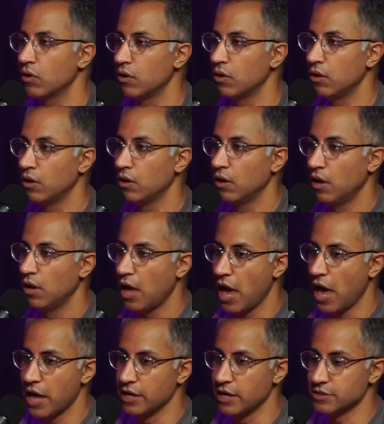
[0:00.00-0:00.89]
Mm.
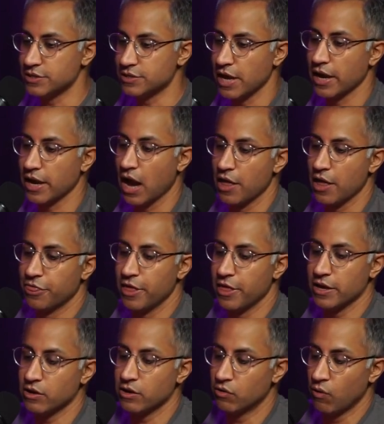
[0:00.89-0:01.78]
And it's like I
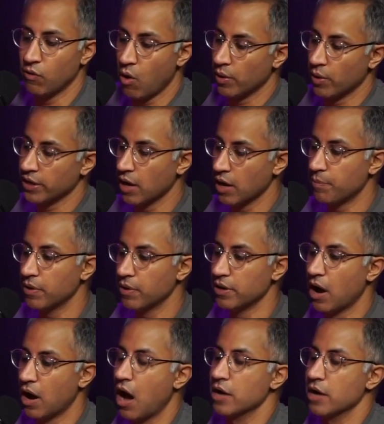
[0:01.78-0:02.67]
think growing up
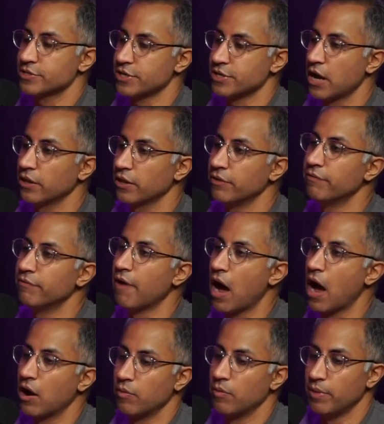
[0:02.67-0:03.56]
in a hostile
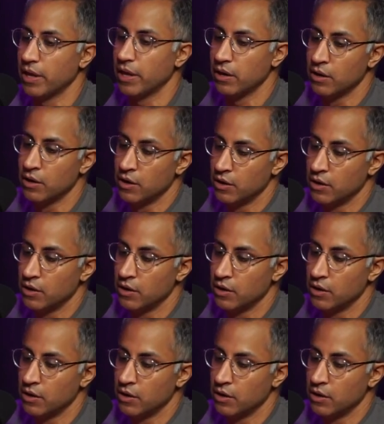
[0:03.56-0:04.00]
environment,